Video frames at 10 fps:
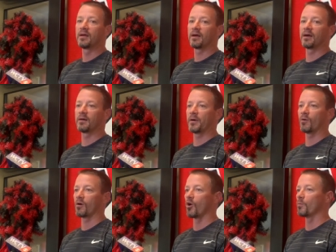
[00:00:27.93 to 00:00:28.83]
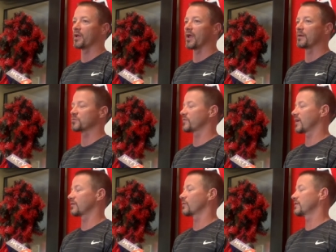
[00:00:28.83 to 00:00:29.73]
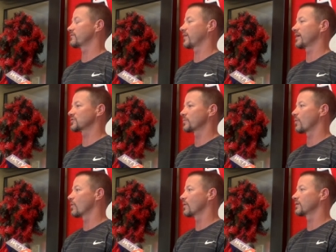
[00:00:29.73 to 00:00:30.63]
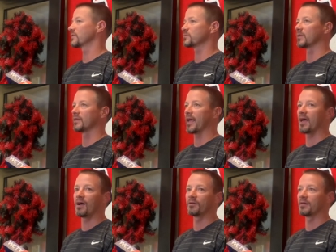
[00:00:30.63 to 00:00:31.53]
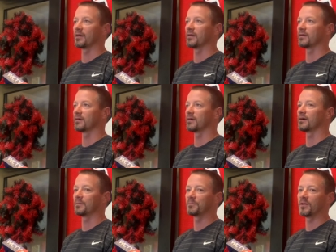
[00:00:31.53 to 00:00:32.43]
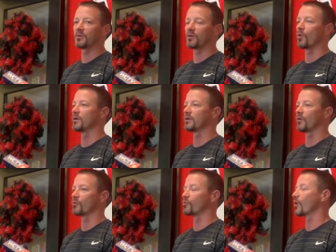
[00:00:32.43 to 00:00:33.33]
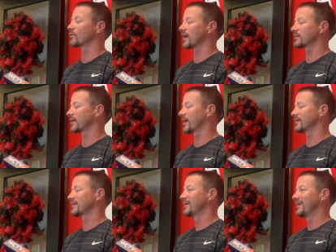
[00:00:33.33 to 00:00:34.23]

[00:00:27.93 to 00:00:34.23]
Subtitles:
On our home games, we've had great fan support. It's been loud. And you know, going on a road like that,